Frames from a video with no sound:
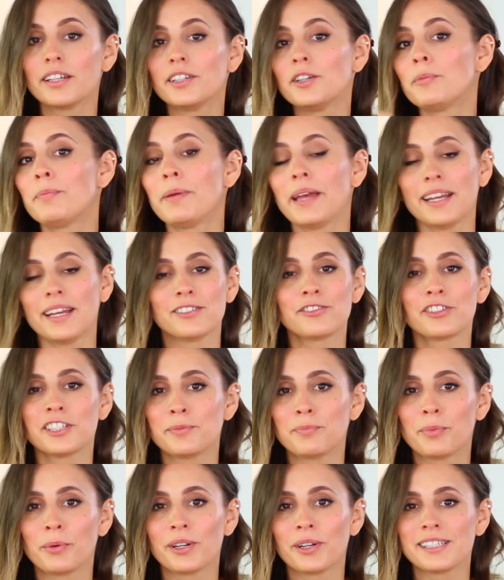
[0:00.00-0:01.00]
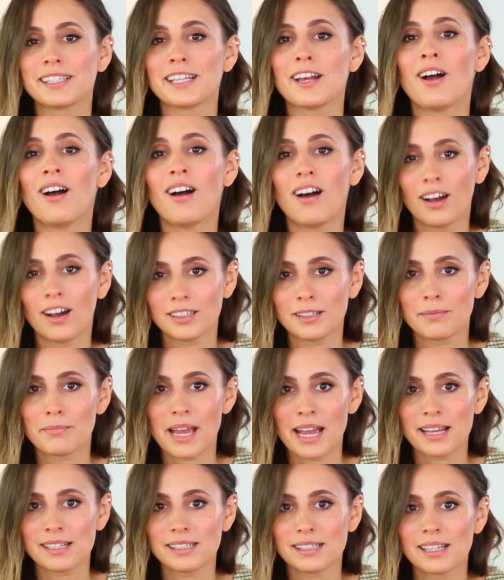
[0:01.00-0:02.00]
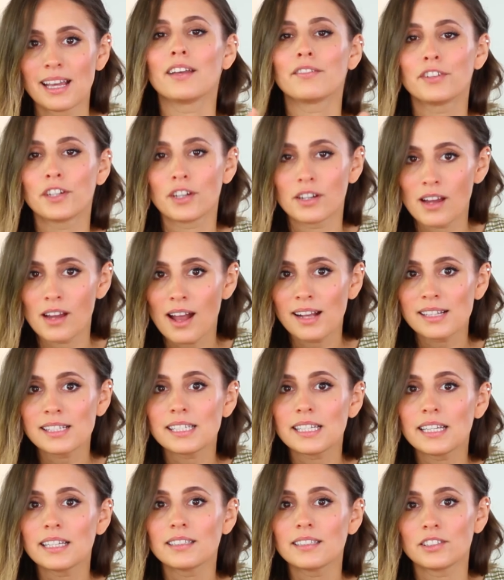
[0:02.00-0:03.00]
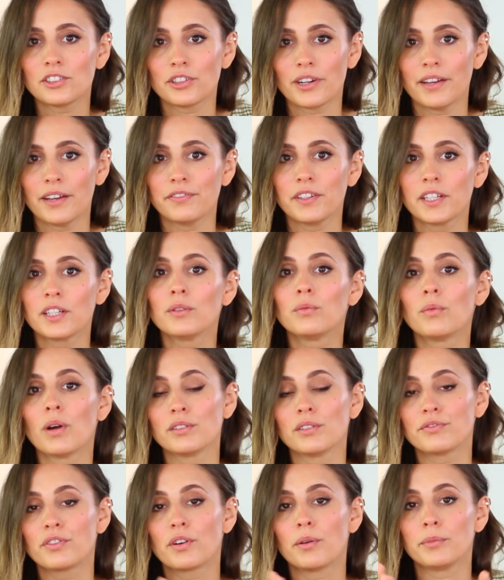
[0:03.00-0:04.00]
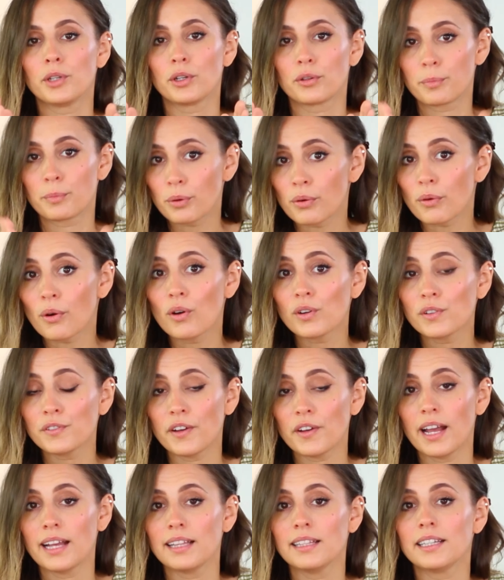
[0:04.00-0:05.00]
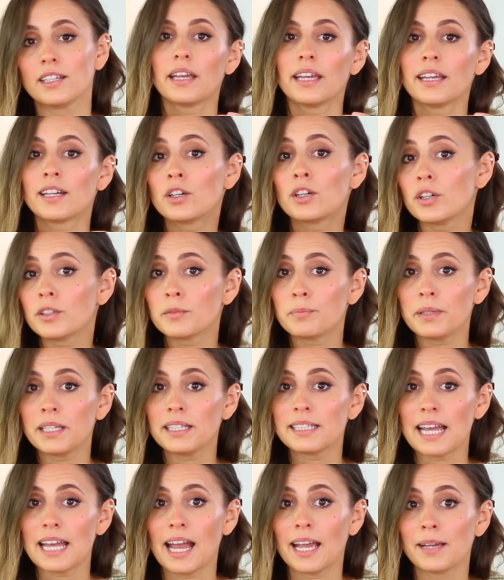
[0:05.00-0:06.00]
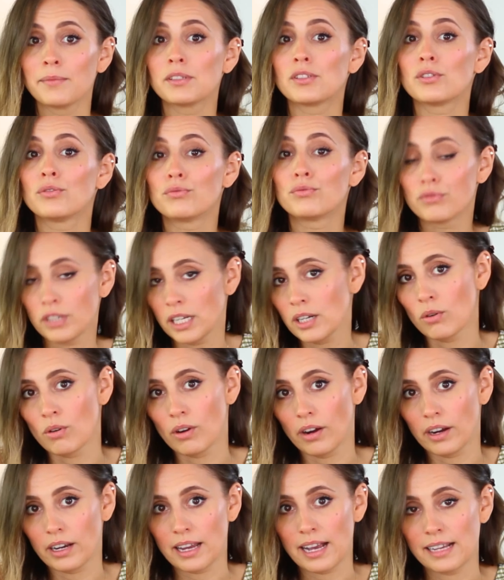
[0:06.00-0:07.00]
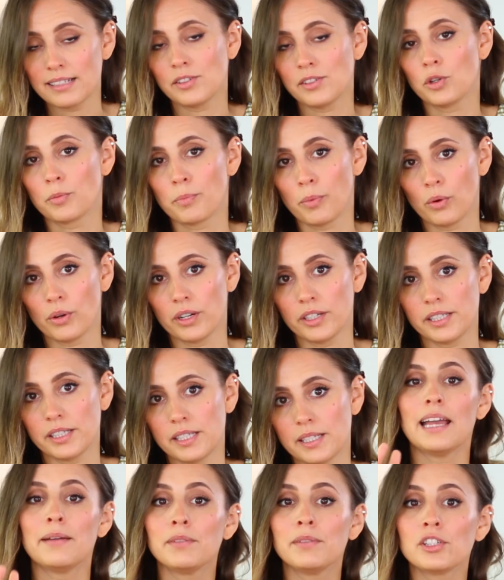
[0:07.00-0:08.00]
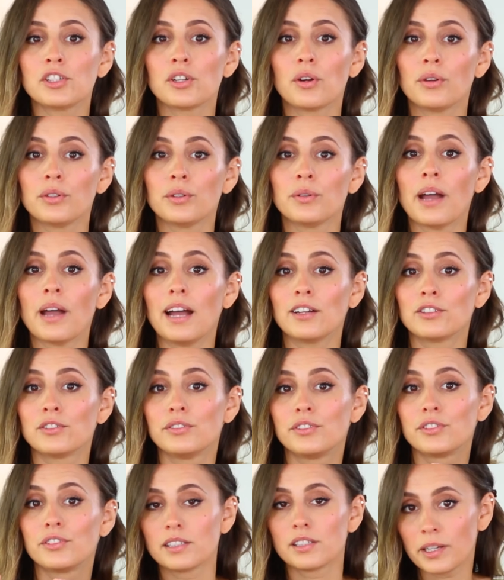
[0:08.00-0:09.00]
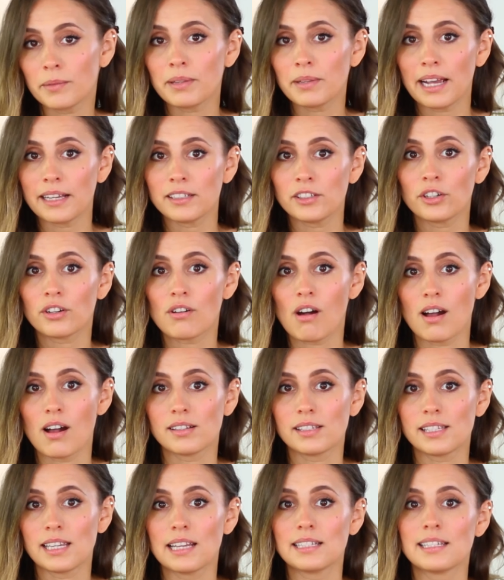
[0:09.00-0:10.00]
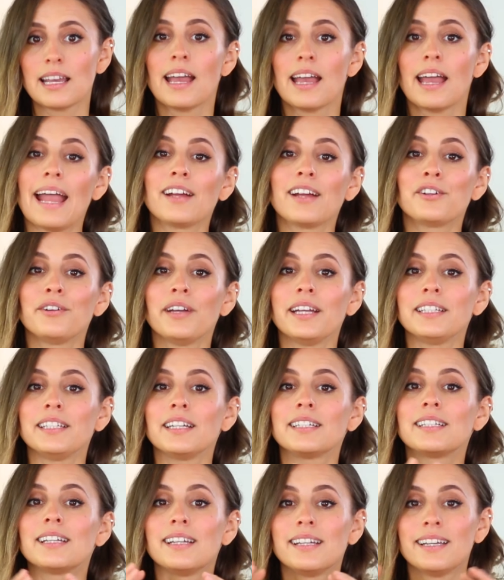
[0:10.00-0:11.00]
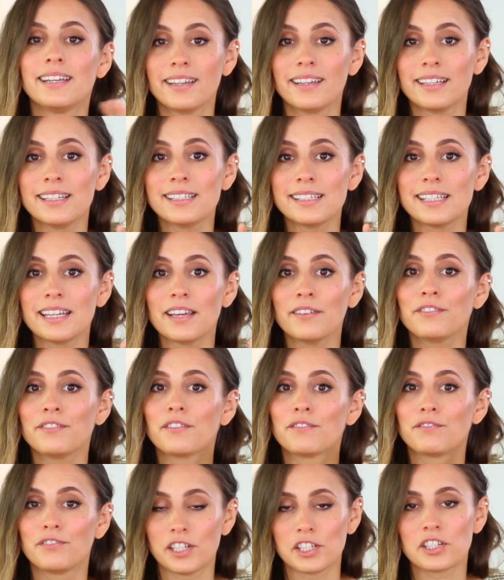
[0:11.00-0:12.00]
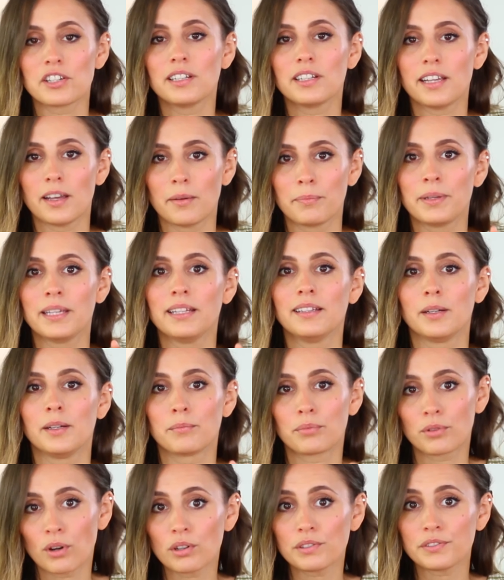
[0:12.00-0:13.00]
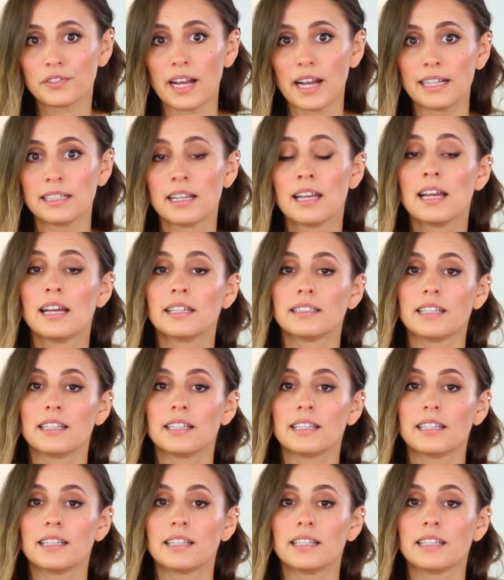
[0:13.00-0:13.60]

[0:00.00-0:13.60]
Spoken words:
Are your Pinterest boards a hot mess? If you're not seeing the traffic you want from your profile, it could be time to reorganize your board. Let me show you how to streamline your content and create a cohesive, visually appealing profile